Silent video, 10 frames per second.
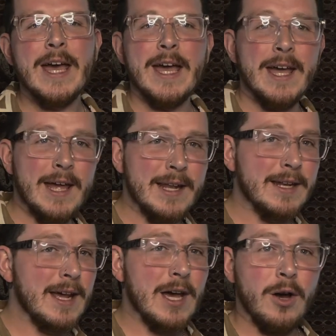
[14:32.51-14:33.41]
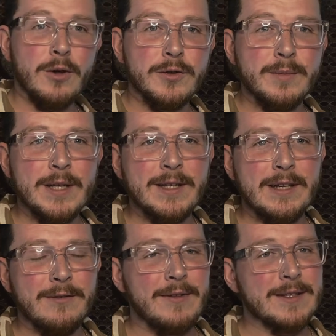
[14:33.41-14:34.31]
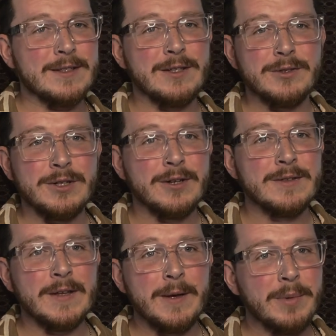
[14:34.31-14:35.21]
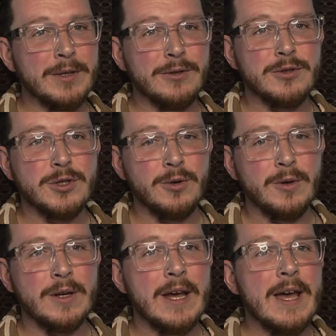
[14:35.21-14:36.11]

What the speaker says: And ultimately, if that still turns up a little short,